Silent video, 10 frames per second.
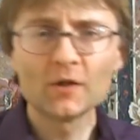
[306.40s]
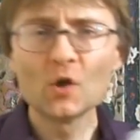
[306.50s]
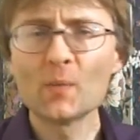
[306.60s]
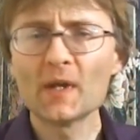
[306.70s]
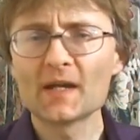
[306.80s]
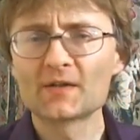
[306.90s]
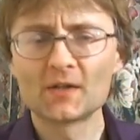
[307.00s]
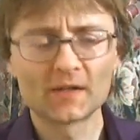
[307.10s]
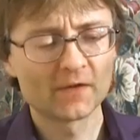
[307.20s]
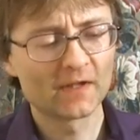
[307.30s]
UPS
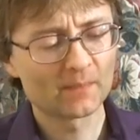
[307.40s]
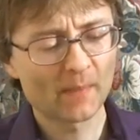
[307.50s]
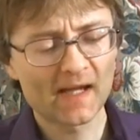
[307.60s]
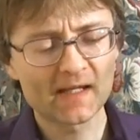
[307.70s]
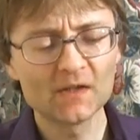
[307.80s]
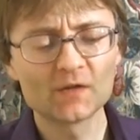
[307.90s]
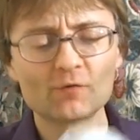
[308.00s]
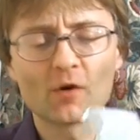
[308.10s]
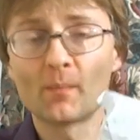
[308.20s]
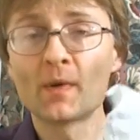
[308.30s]
delivered this package
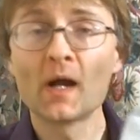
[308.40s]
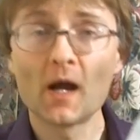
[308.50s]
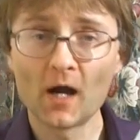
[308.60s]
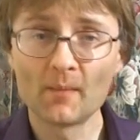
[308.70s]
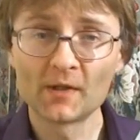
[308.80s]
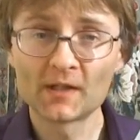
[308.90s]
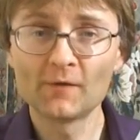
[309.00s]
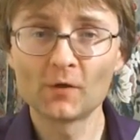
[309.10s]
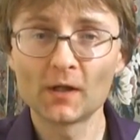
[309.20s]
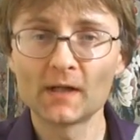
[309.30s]
from
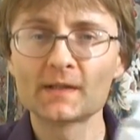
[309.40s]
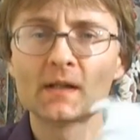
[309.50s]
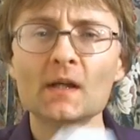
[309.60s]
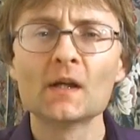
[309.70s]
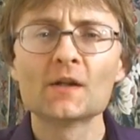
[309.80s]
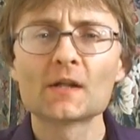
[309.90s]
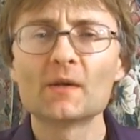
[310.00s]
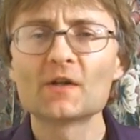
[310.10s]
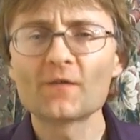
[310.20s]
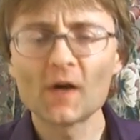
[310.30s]
i.Materialize, so
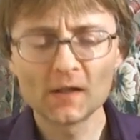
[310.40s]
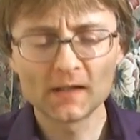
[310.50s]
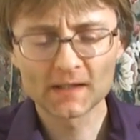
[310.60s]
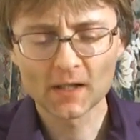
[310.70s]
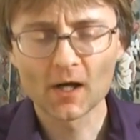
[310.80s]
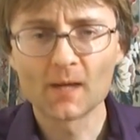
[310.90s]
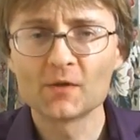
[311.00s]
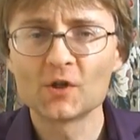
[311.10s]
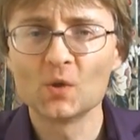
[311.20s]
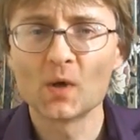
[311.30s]
it's finally time
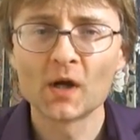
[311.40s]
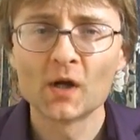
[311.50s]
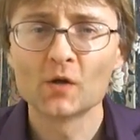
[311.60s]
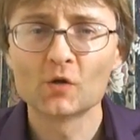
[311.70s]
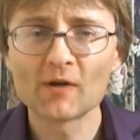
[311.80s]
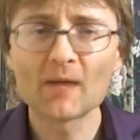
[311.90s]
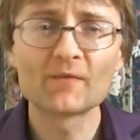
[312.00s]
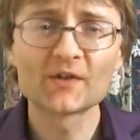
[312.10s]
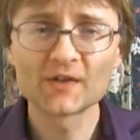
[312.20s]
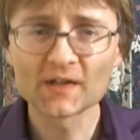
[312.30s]
to grab
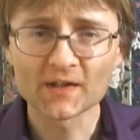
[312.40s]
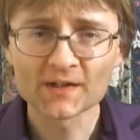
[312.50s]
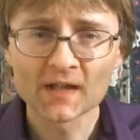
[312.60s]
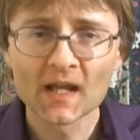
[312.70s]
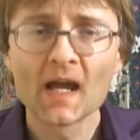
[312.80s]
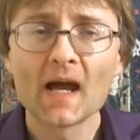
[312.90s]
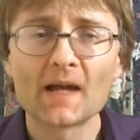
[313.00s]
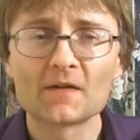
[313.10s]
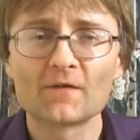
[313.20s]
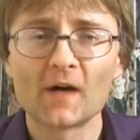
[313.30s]
the scissors
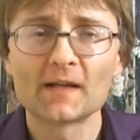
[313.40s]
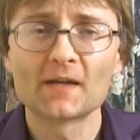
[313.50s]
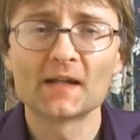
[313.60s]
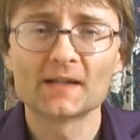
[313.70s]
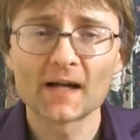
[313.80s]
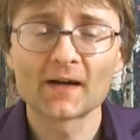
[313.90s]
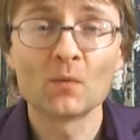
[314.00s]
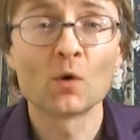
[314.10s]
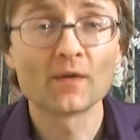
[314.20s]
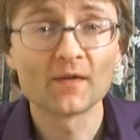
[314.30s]
and to find out exactly
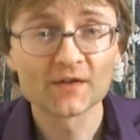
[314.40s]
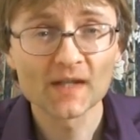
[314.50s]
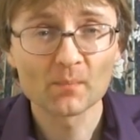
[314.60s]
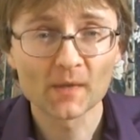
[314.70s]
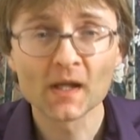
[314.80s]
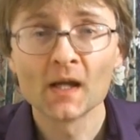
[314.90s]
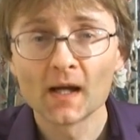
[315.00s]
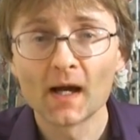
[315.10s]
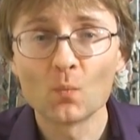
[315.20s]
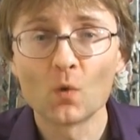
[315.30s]
what they sent me
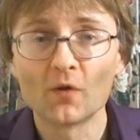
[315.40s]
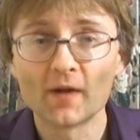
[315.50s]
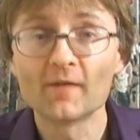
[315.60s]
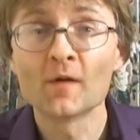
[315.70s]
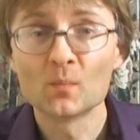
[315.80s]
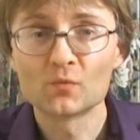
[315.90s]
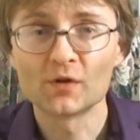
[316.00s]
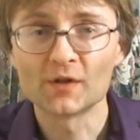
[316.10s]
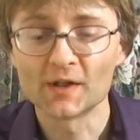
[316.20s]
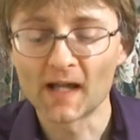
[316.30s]
and what they've
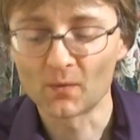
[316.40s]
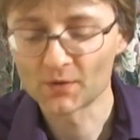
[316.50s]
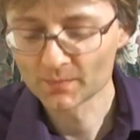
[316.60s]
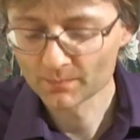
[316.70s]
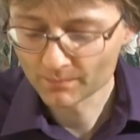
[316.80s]
printed out.